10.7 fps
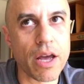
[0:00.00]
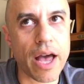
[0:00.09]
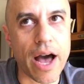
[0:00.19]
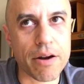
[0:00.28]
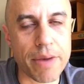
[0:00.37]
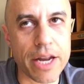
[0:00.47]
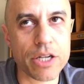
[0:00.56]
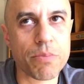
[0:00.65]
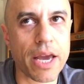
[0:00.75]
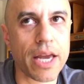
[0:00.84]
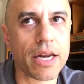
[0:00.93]
how to manage
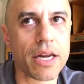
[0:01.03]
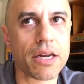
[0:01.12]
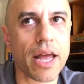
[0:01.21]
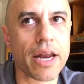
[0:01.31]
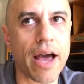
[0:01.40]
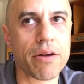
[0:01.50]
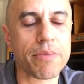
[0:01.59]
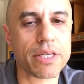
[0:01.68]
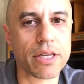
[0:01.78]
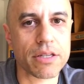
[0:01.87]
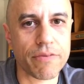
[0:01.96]
pain and how to be
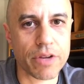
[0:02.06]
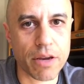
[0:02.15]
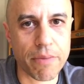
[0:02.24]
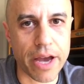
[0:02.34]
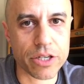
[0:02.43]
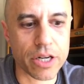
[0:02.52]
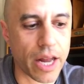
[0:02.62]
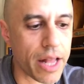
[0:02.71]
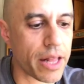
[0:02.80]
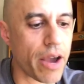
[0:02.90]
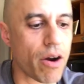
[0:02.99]
sensitive and compassionate.
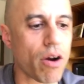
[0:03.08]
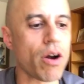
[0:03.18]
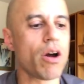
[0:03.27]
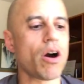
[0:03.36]
And they are